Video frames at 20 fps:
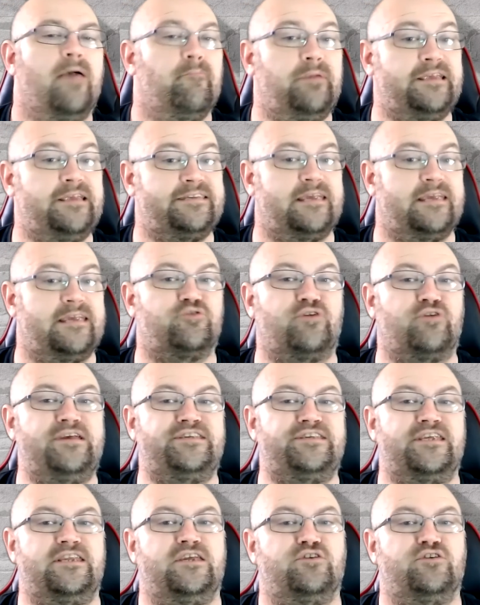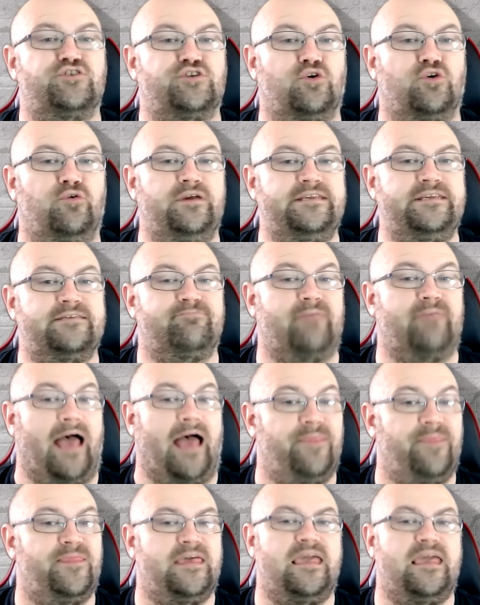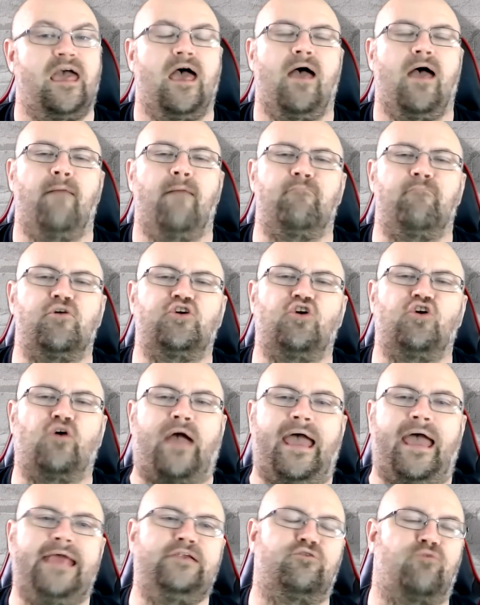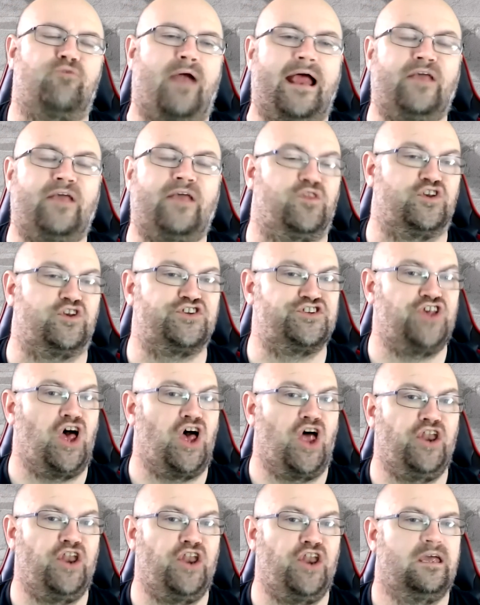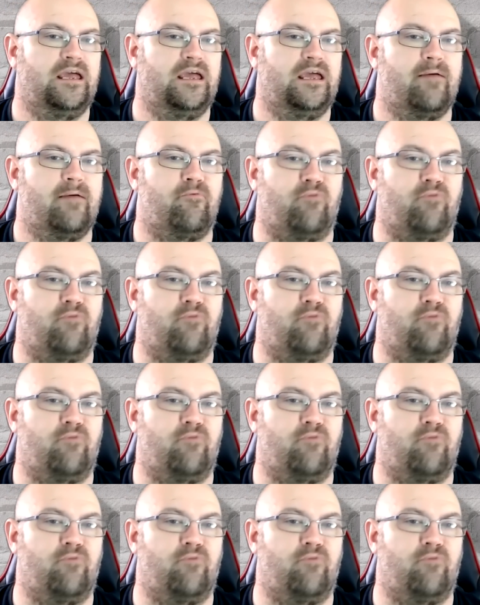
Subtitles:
But it seems recent news stories and the Murdoch hate rag, The Sun,